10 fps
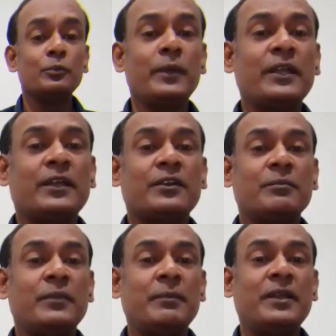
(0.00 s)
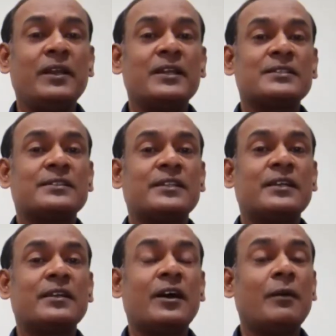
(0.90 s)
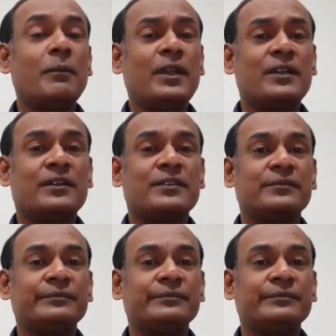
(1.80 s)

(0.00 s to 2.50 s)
make it maybe less than a minute,